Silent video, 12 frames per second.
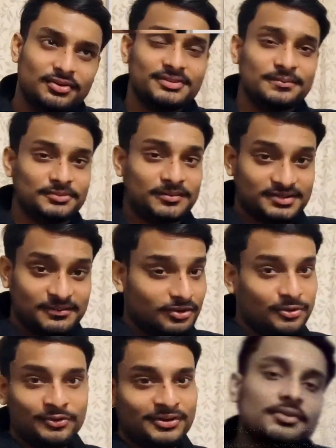concept of javascript we all
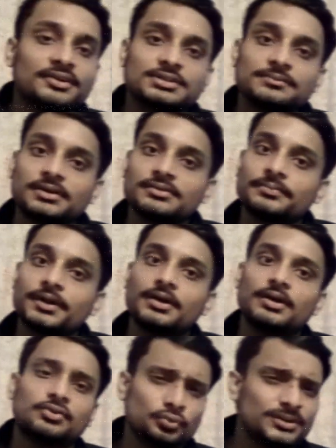know coding question was
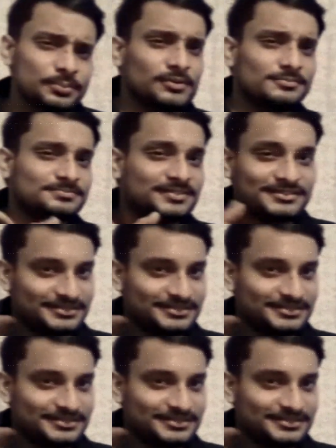uh, two sum problem